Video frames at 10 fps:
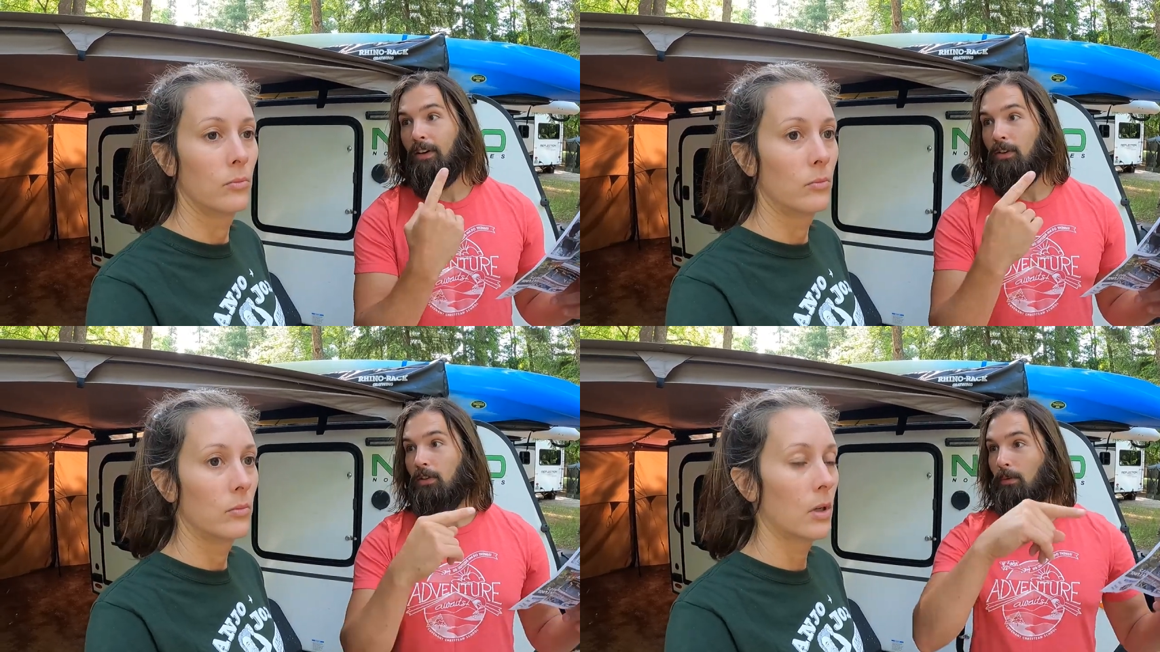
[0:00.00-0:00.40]

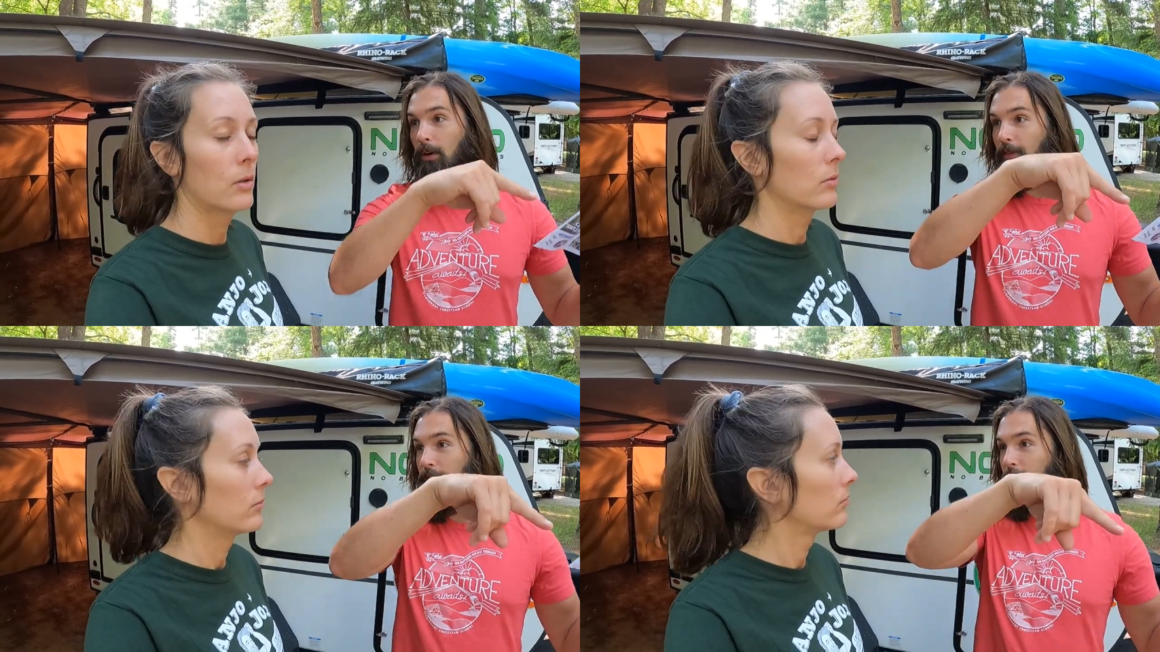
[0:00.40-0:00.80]
Speaker 1: So the oh.
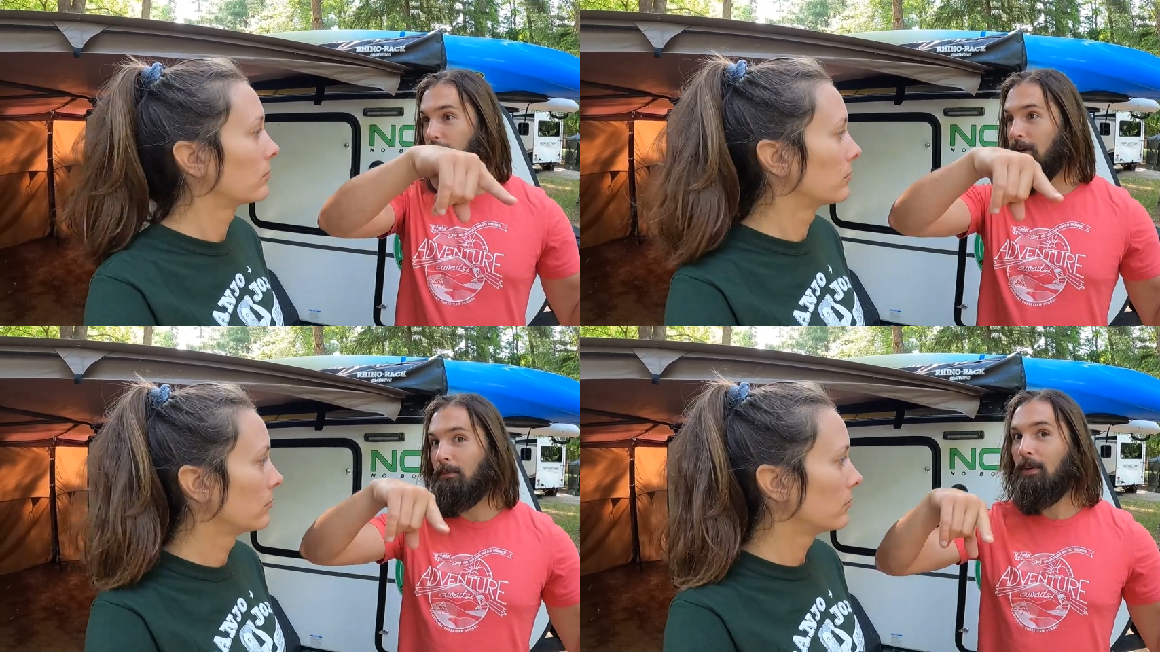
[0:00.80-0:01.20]
waterfalls
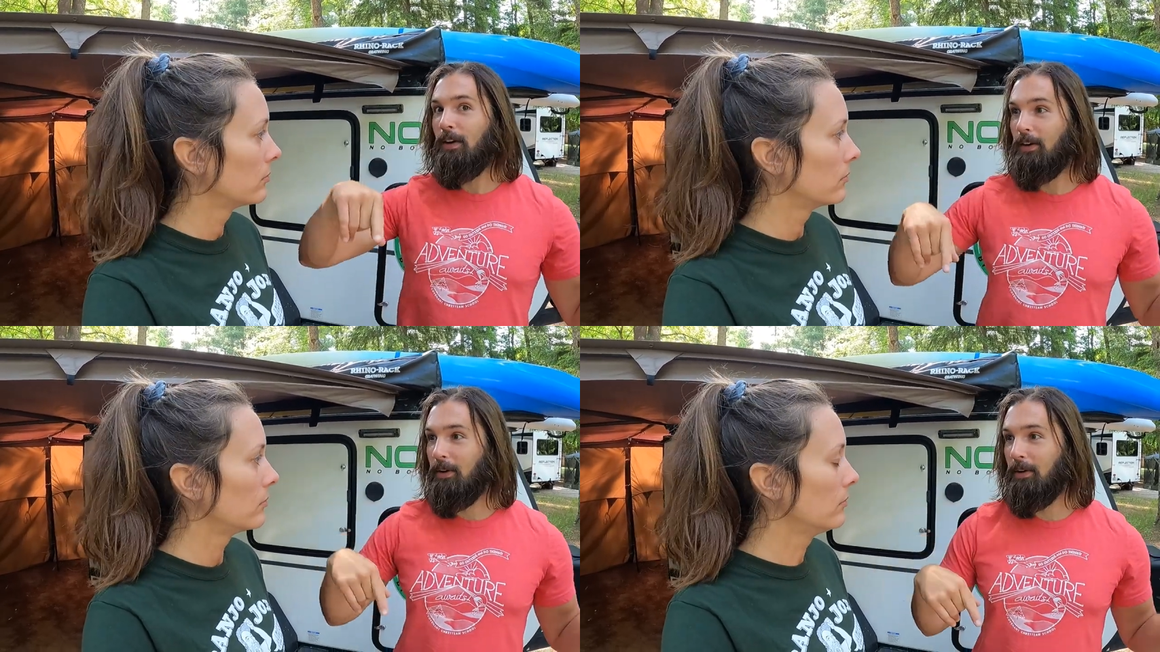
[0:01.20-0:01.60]
break apart
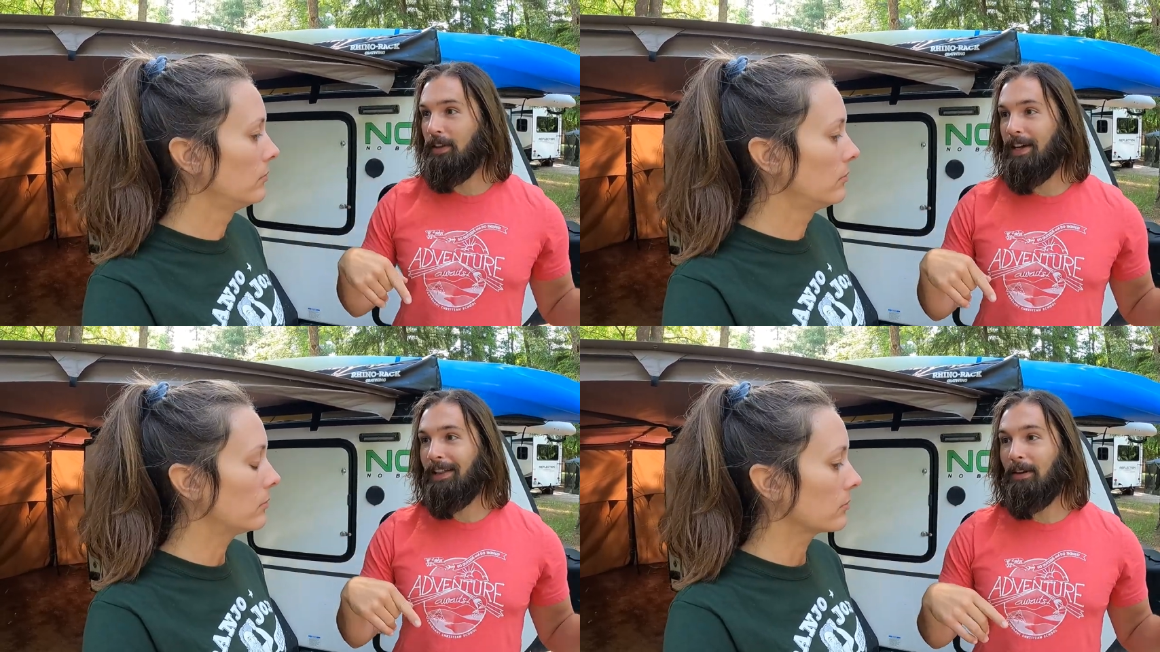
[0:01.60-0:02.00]
and go around
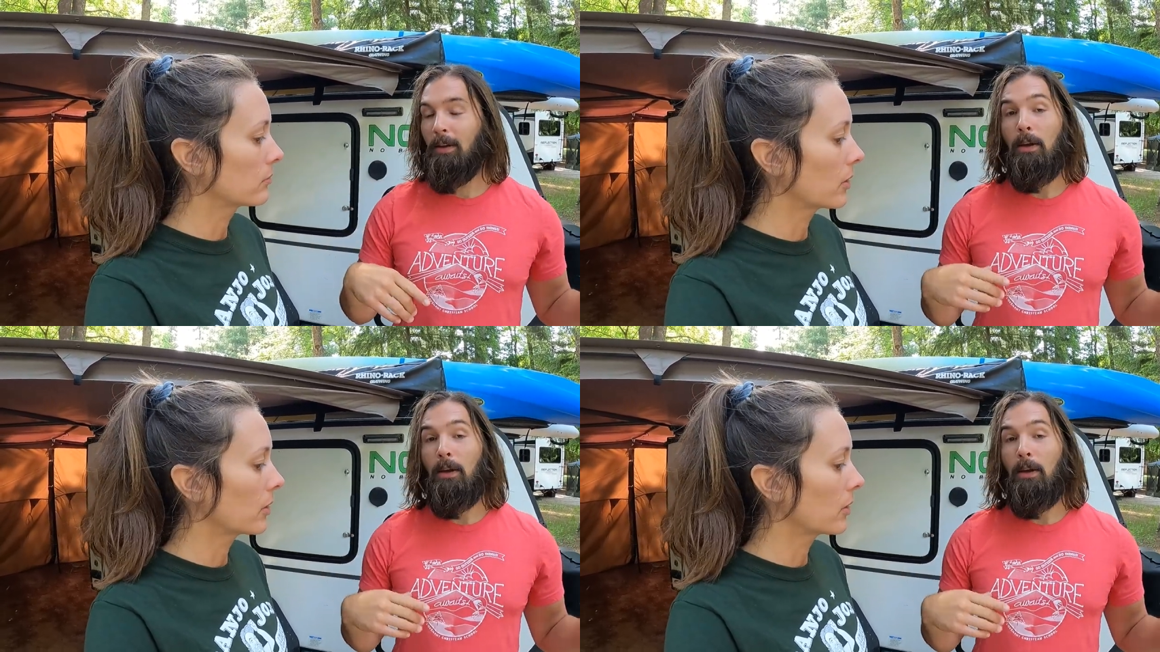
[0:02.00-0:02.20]
the island.